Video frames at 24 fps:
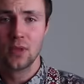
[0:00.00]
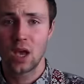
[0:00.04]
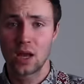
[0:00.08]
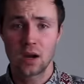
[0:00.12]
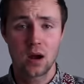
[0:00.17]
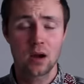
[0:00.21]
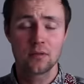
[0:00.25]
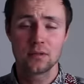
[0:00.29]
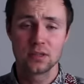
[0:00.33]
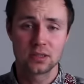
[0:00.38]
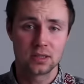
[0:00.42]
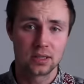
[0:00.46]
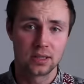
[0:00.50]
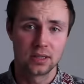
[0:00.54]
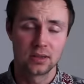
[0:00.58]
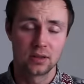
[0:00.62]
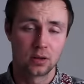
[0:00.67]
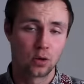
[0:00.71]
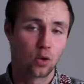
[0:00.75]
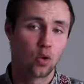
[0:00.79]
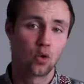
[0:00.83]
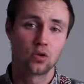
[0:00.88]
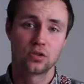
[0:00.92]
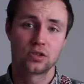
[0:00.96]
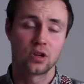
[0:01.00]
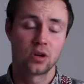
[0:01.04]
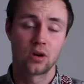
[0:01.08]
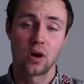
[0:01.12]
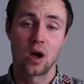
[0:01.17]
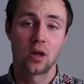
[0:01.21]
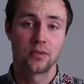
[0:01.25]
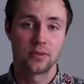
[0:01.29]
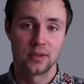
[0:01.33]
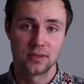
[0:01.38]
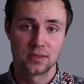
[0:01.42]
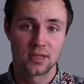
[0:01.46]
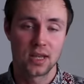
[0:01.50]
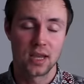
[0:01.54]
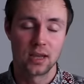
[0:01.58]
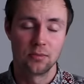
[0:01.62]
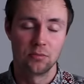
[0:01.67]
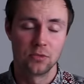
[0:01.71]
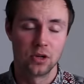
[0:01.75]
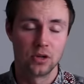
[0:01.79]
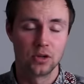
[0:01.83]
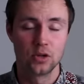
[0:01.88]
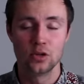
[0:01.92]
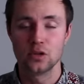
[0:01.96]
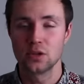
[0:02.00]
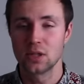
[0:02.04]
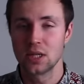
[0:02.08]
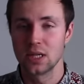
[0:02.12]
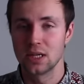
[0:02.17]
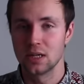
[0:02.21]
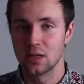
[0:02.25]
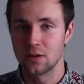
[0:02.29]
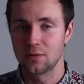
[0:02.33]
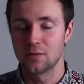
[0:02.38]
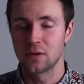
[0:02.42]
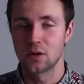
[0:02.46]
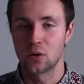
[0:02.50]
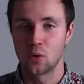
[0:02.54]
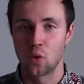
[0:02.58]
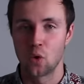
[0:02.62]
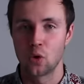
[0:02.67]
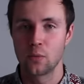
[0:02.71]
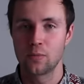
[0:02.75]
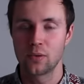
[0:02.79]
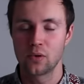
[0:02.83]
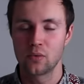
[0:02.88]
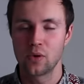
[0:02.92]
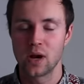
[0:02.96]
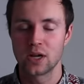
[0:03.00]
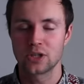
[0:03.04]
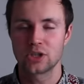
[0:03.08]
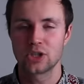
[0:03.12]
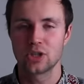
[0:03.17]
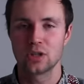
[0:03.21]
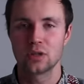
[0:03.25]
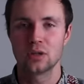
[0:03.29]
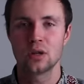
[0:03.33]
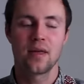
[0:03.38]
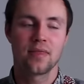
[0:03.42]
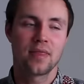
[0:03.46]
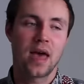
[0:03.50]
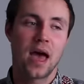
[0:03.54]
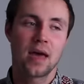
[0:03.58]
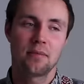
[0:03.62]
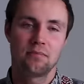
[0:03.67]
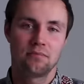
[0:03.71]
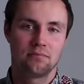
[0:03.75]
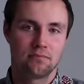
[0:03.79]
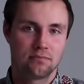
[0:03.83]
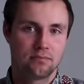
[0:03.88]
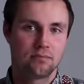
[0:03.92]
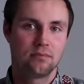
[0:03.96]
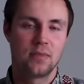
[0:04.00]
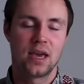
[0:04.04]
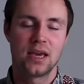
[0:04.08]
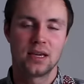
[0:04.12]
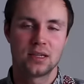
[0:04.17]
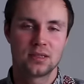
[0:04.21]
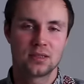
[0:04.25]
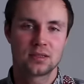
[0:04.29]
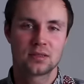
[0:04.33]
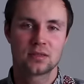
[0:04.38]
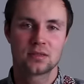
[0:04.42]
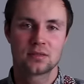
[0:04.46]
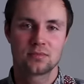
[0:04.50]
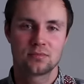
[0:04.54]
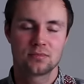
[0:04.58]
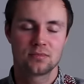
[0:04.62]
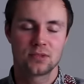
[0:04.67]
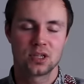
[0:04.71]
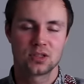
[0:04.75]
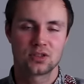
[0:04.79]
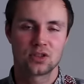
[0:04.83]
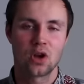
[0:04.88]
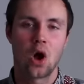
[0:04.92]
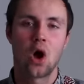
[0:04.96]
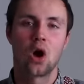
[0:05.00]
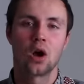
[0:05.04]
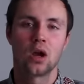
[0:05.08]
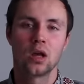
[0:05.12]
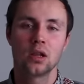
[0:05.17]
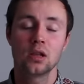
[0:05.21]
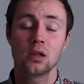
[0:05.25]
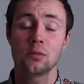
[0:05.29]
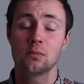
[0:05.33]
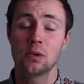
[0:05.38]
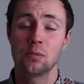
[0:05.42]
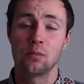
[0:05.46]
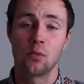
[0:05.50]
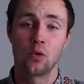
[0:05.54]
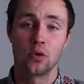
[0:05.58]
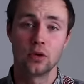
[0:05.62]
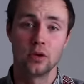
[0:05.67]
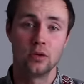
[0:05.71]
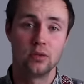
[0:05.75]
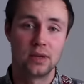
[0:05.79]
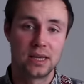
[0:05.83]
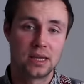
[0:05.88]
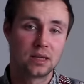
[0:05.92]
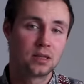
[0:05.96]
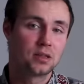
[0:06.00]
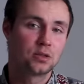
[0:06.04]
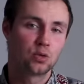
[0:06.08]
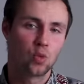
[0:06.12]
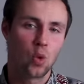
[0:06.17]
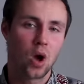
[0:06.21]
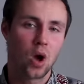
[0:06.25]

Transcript: And obviously the chords are not the same. They're using a different chord progression, and that makes the song a little bit more unique as